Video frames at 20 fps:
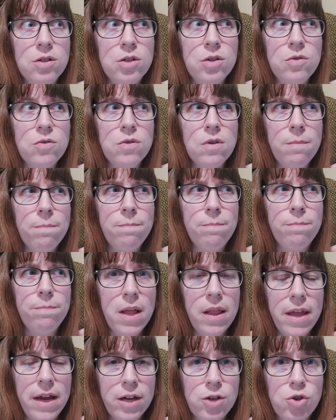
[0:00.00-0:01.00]
to the
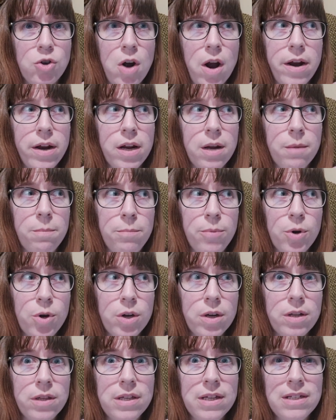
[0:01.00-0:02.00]
electronic
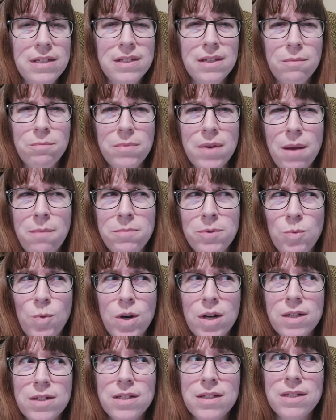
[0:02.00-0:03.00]
book that sometimes
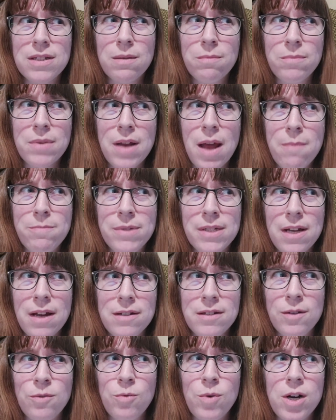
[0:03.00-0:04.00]
works and sometimes
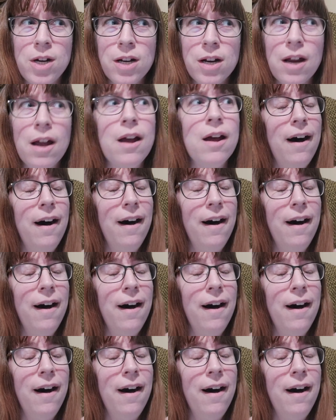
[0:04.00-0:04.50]
doesn't work.